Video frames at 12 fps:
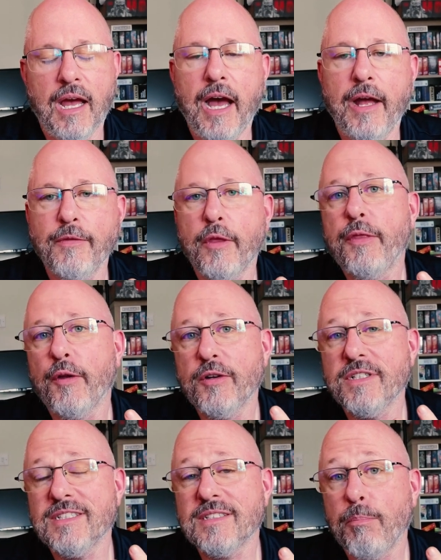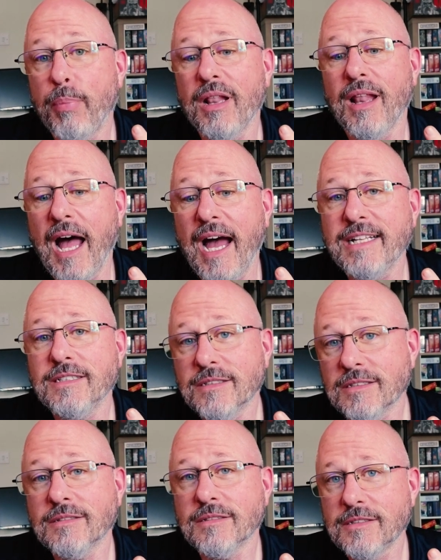And the third is a plan
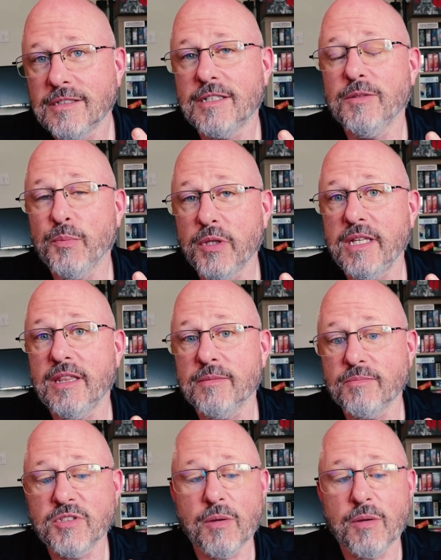to complete them,